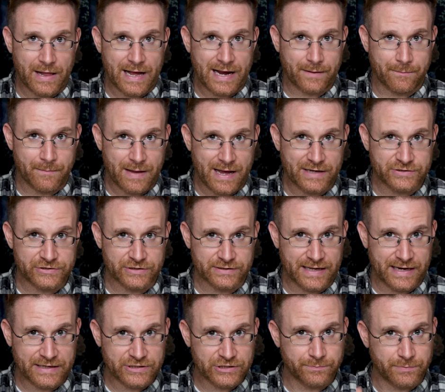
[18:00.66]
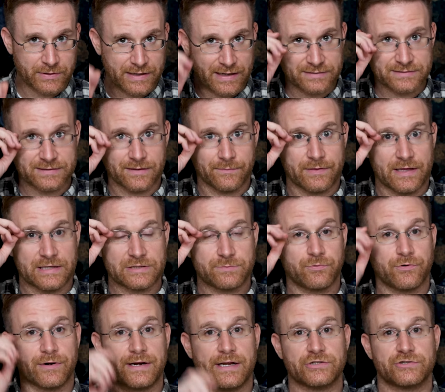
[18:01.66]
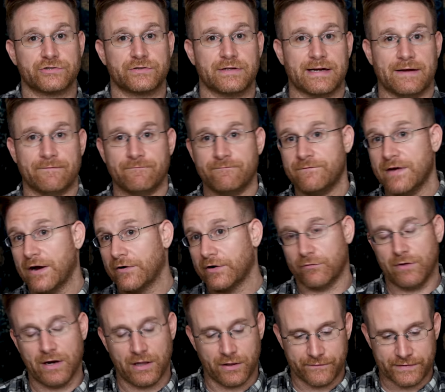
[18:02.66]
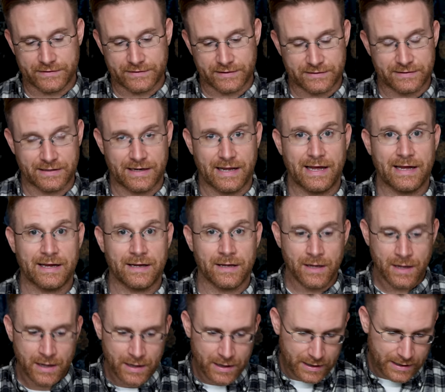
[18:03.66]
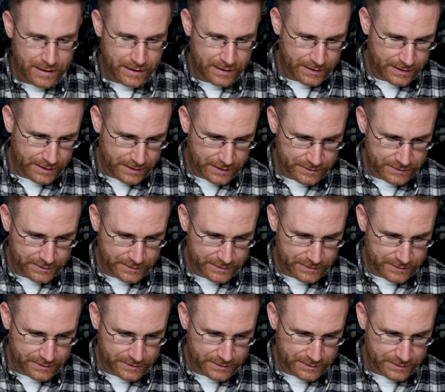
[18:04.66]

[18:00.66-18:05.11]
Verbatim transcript: Blackmagic. They just put out something that's pretty interesting and very relevant to today. It